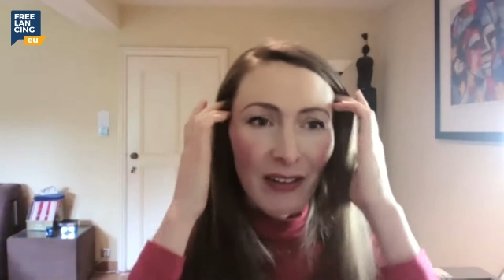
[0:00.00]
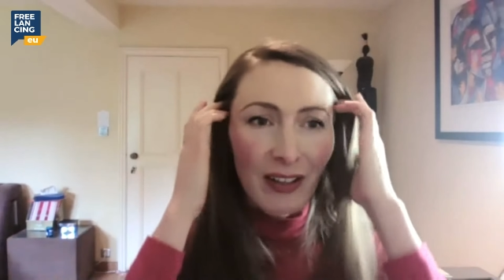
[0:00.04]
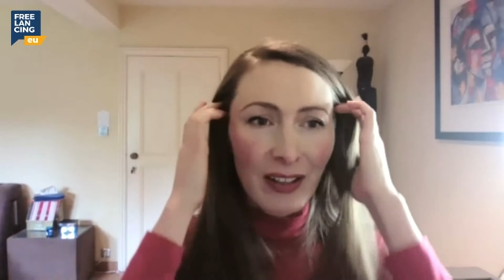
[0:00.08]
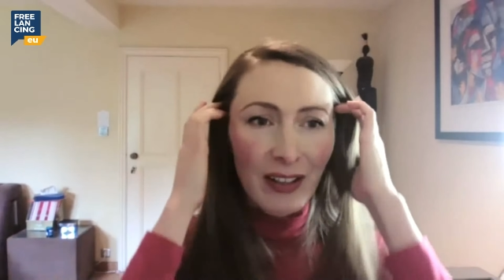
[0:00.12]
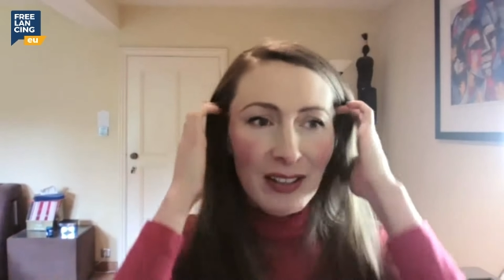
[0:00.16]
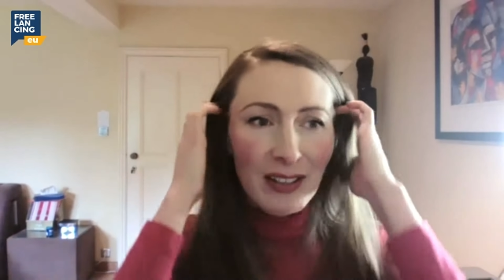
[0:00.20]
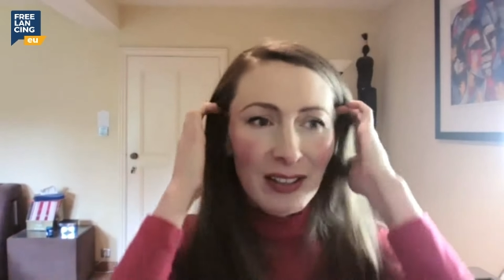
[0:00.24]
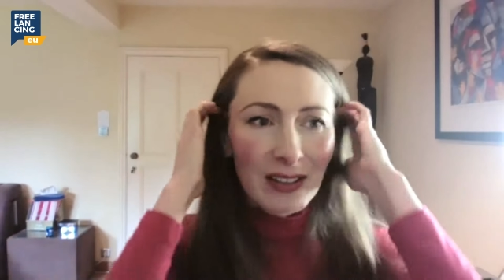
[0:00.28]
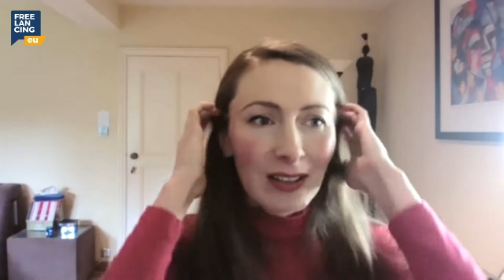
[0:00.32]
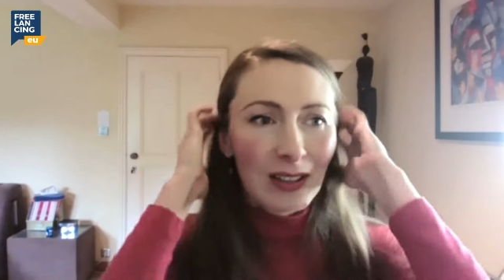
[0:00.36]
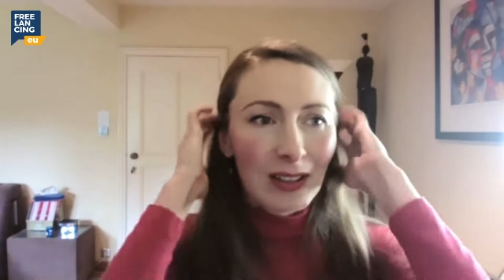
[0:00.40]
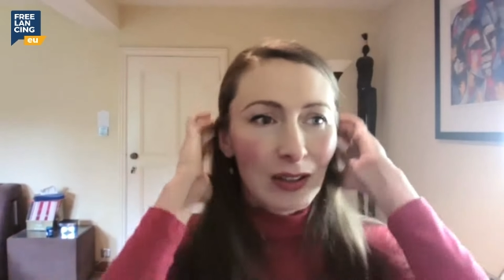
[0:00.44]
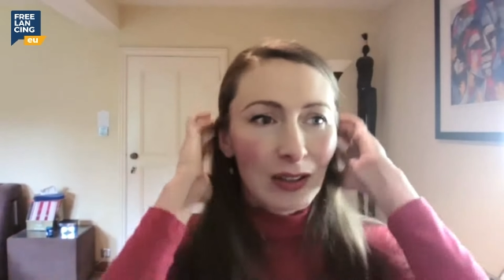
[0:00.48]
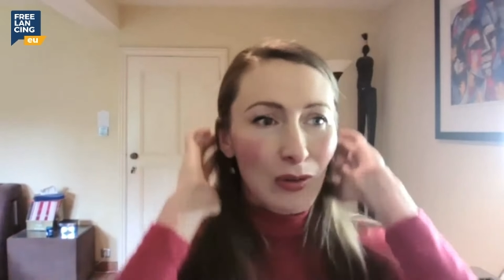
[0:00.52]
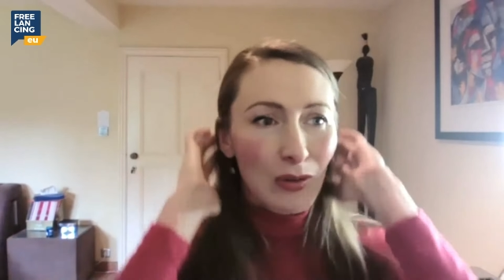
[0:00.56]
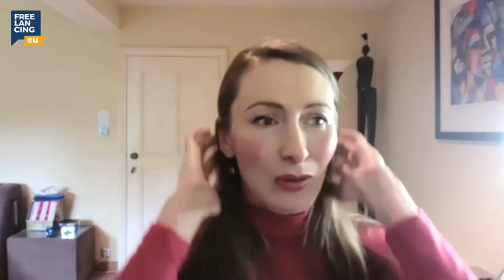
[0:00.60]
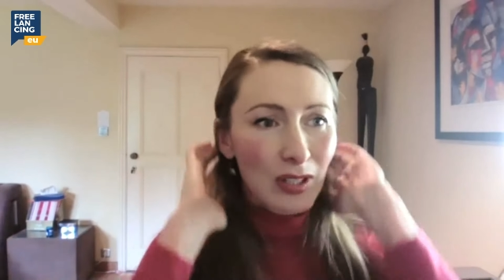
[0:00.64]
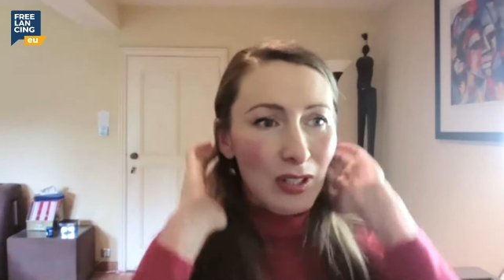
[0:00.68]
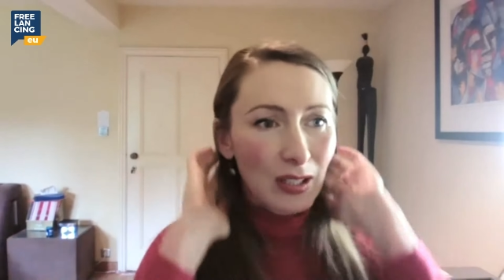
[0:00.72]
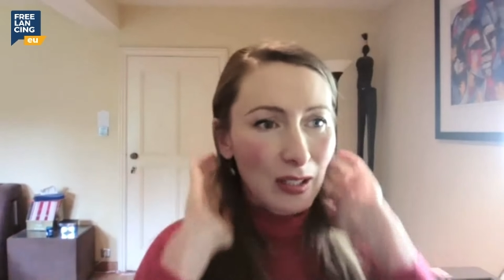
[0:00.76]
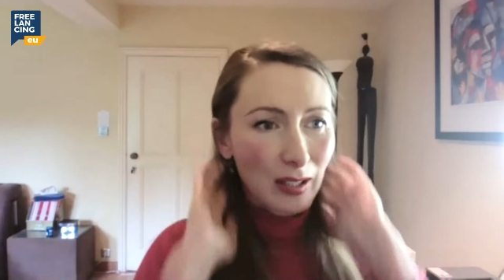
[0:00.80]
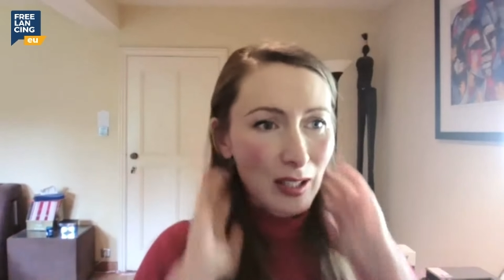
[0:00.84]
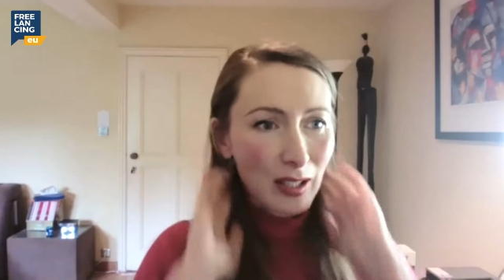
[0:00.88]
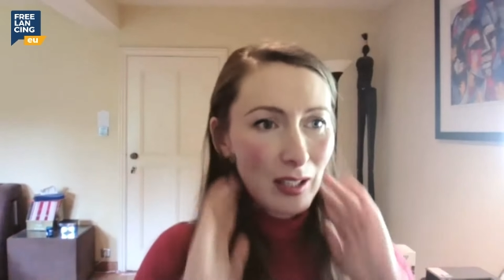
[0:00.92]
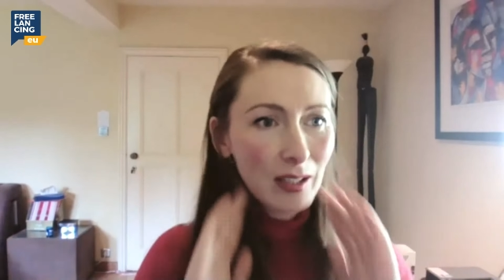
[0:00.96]
I did lose
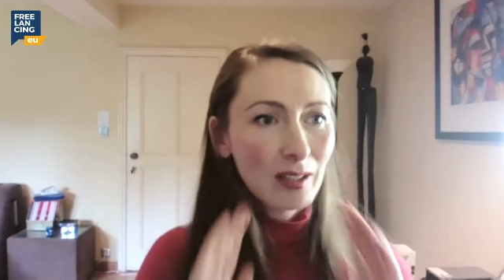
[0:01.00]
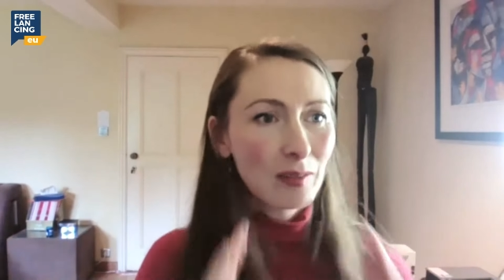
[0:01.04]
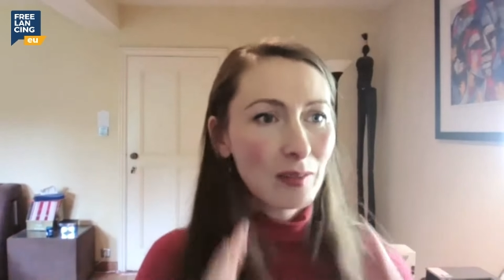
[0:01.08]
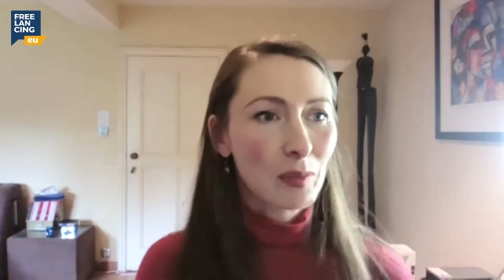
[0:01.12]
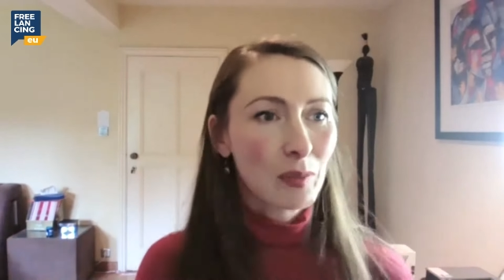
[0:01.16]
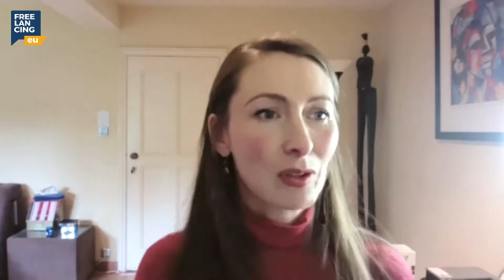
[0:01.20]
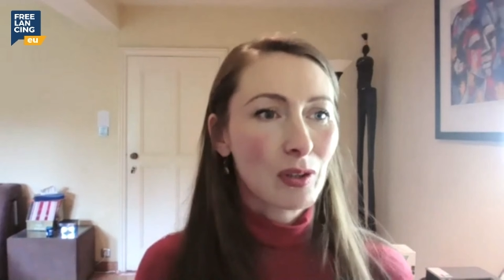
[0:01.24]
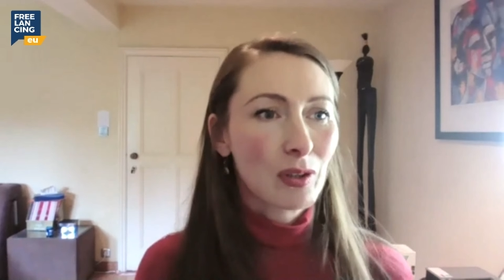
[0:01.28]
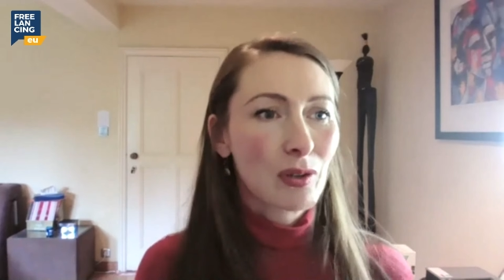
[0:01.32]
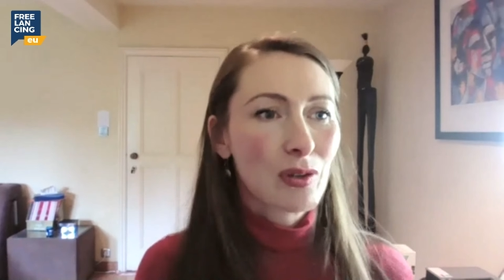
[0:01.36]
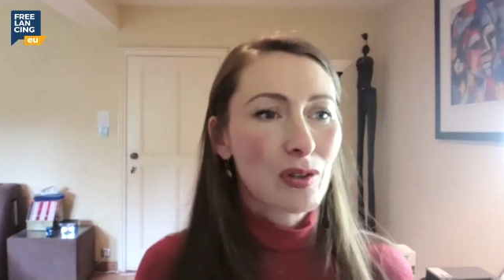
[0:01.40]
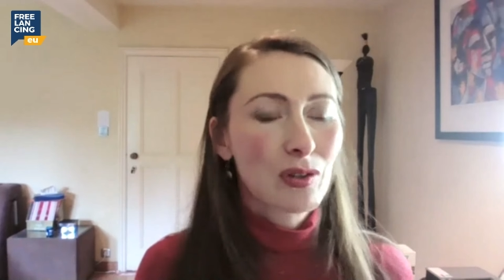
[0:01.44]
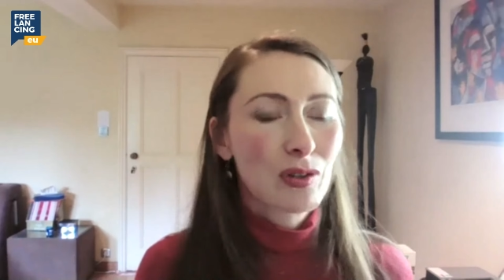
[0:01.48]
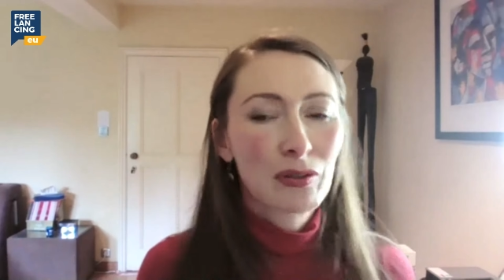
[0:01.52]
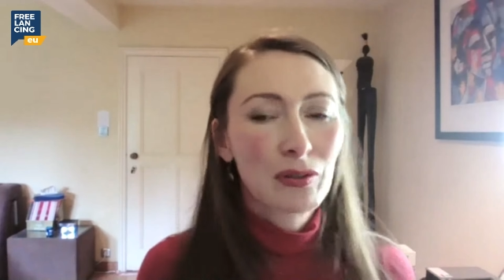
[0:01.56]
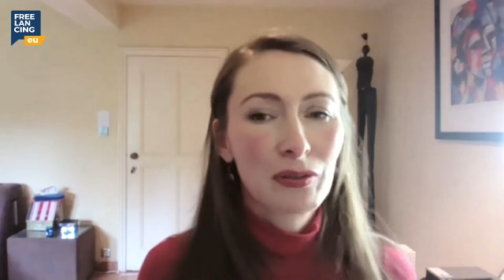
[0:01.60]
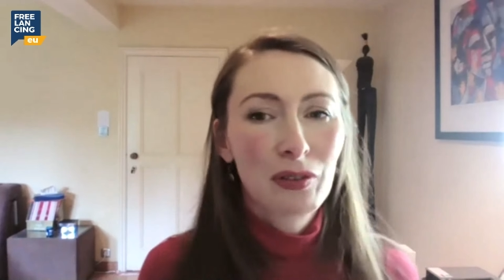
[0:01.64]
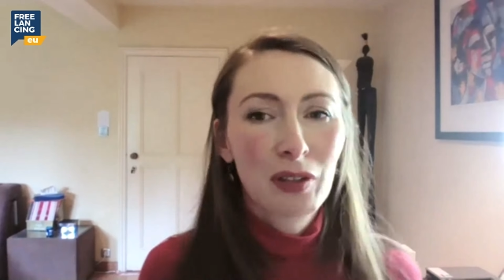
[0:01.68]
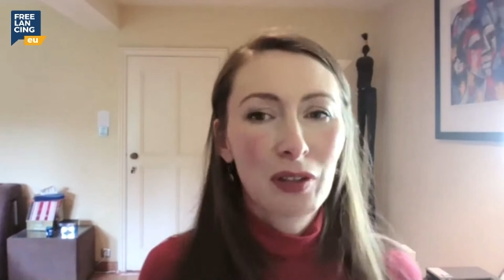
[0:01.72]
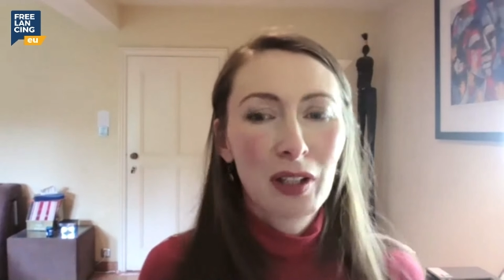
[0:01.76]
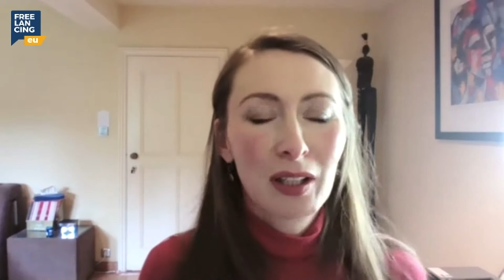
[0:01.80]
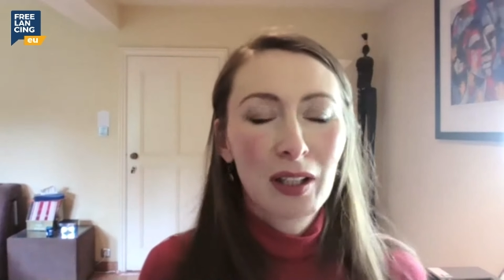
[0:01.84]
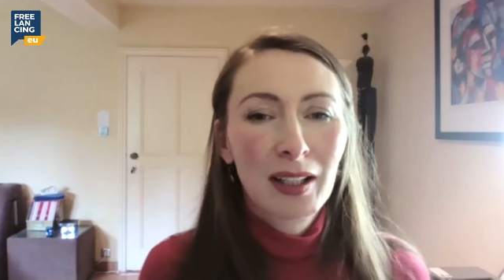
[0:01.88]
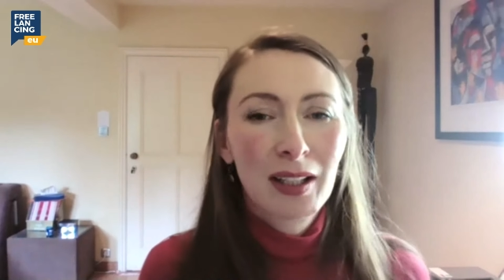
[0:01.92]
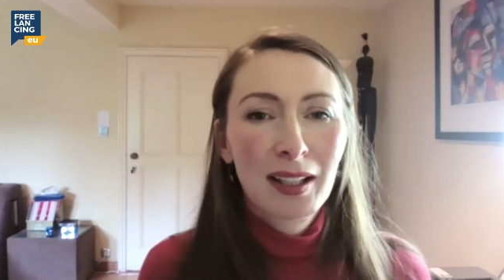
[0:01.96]
the client because of